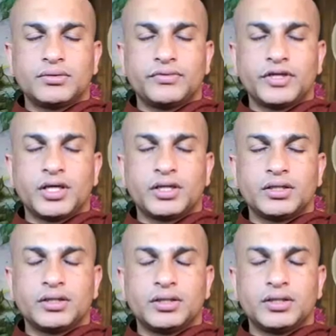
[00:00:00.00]
We
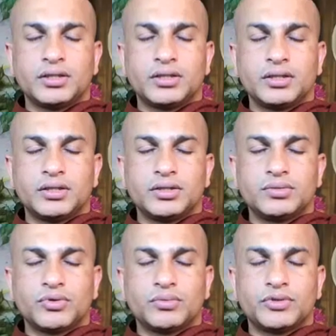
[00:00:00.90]
gathered here in
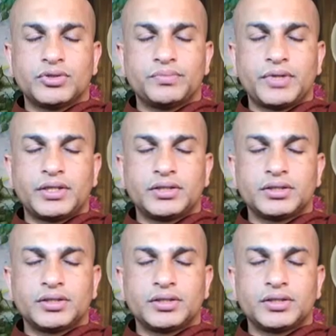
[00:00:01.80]
this moment to practice